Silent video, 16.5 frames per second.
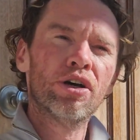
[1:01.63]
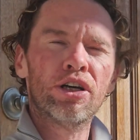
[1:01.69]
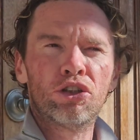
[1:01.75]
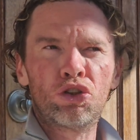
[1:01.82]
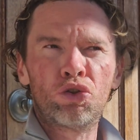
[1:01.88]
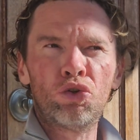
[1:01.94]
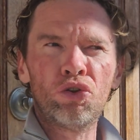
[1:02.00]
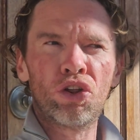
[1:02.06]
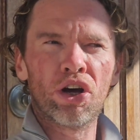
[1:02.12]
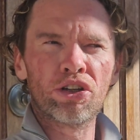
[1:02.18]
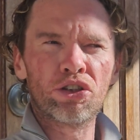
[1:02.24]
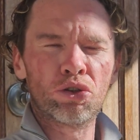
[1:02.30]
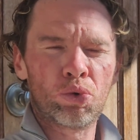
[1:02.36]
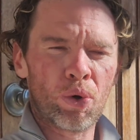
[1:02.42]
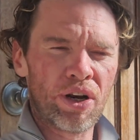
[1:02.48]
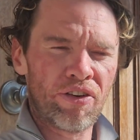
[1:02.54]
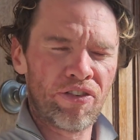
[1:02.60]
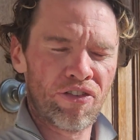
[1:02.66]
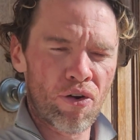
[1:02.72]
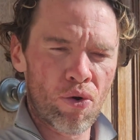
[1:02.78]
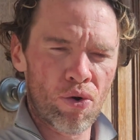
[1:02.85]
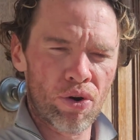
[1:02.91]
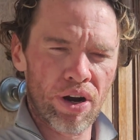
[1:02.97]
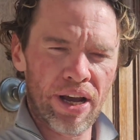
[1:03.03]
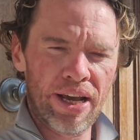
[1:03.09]
It's
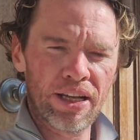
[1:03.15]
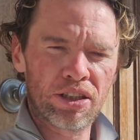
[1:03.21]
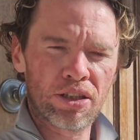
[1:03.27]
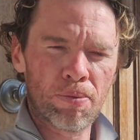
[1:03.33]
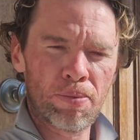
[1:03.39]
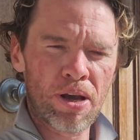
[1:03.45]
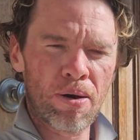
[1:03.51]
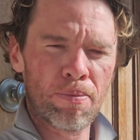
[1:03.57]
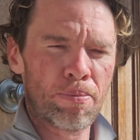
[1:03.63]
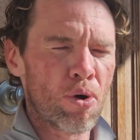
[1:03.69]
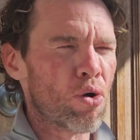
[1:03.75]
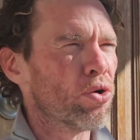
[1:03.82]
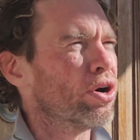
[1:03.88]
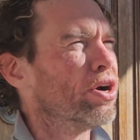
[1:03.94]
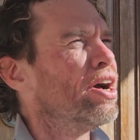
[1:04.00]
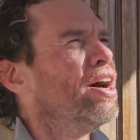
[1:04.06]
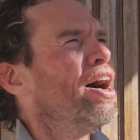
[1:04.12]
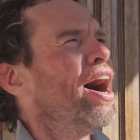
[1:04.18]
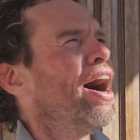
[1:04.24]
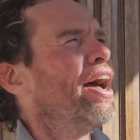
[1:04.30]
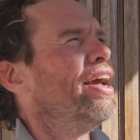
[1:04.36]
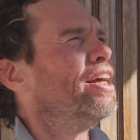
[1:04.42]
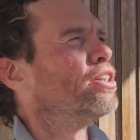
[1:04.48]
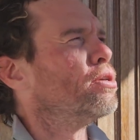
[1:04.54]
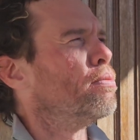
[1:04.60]
2024. I hate to be a boar.
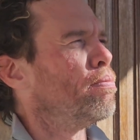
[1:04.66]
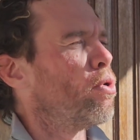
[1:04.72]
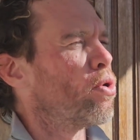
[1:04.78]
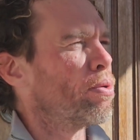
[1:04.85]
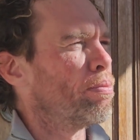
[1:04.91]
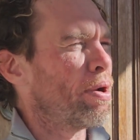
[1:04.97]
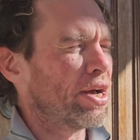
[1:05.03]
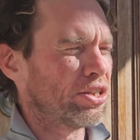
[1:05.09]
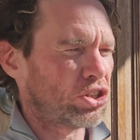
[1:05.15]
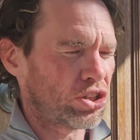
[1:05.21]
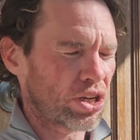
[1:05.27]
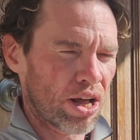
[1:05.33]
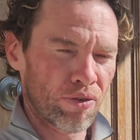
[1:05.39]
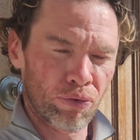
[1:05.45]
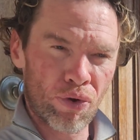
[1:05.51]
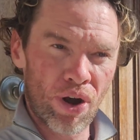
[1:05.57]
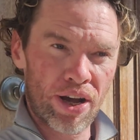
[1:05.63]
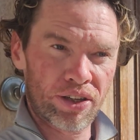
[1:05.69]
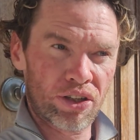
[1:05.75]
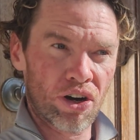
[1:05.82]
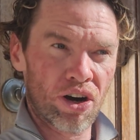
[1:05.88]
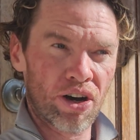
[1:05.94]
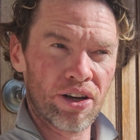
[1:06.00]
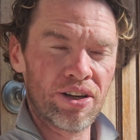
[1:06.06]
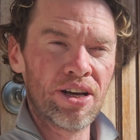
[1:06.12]
I hate to bore myself right
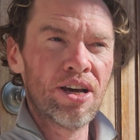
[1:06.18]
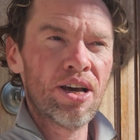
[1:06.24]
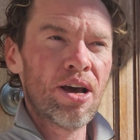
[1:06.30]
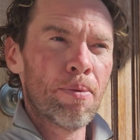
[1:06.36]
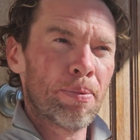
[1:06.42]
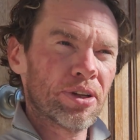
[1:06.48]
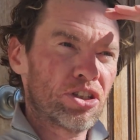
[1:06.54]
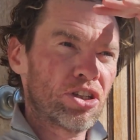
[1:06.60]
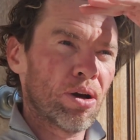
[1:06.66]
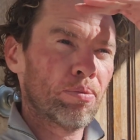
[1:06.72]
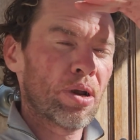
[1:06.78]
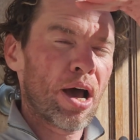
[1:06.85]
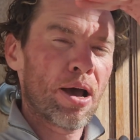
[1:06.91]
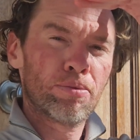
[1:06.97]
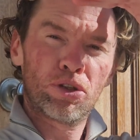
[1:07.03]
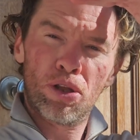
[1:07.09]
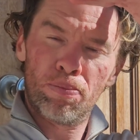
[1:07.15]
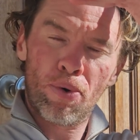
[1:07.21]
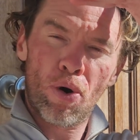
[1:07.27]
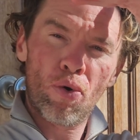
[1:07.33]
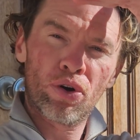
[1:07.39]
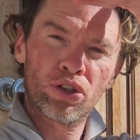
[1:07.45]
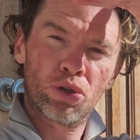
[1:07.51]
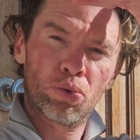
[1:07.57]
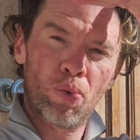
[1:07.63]
now. But sometimes the
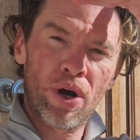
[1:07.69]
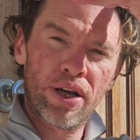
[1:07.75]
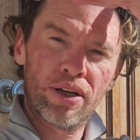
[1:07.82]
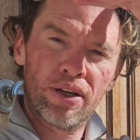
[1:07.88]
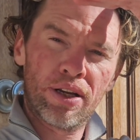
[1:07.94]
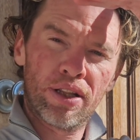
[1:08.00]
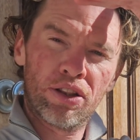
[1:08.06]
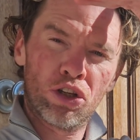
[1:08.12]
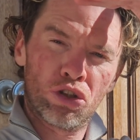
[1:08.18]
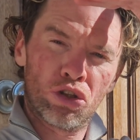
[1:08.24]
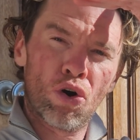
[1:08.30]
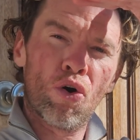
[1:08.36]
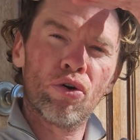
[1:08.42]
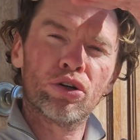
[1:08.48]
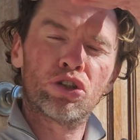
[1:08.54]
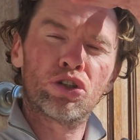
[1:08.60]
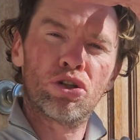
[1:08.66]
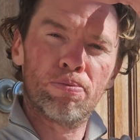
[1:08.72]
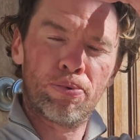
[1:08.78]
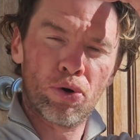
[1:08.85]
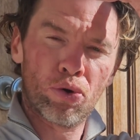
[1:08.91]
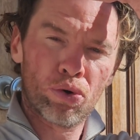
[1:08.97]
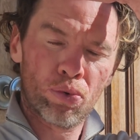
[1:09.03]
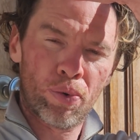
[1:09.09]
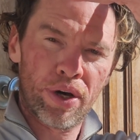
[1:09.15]
boars win and the Taurus, the
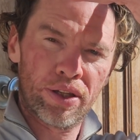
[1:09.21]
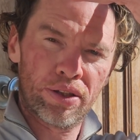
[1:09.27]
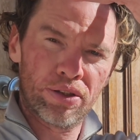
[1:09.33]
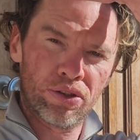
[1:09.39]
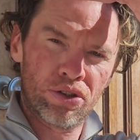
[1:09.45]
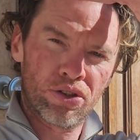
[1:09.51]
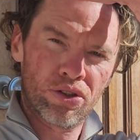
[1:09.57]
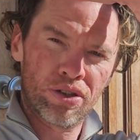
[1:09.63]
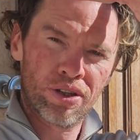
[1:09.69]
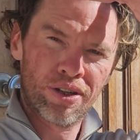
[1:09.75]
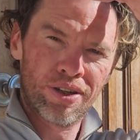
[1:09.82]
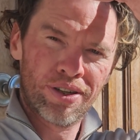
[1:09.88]
bull, wins.